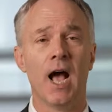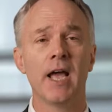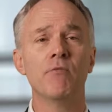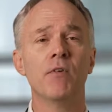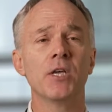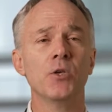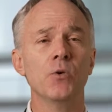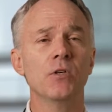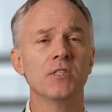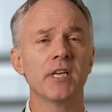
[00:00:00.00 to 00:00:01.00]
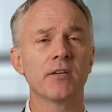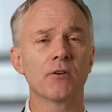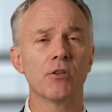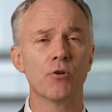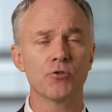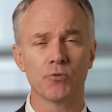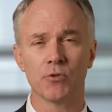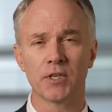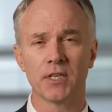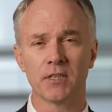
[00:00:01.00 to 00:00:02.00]
I invite you to take a
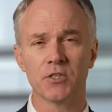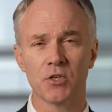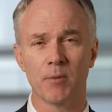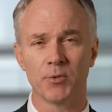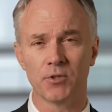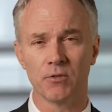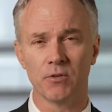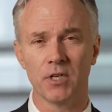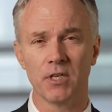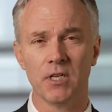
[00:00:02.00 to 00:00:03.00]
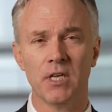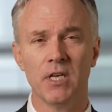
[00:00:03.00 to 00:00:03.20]
closer look at this opportunity.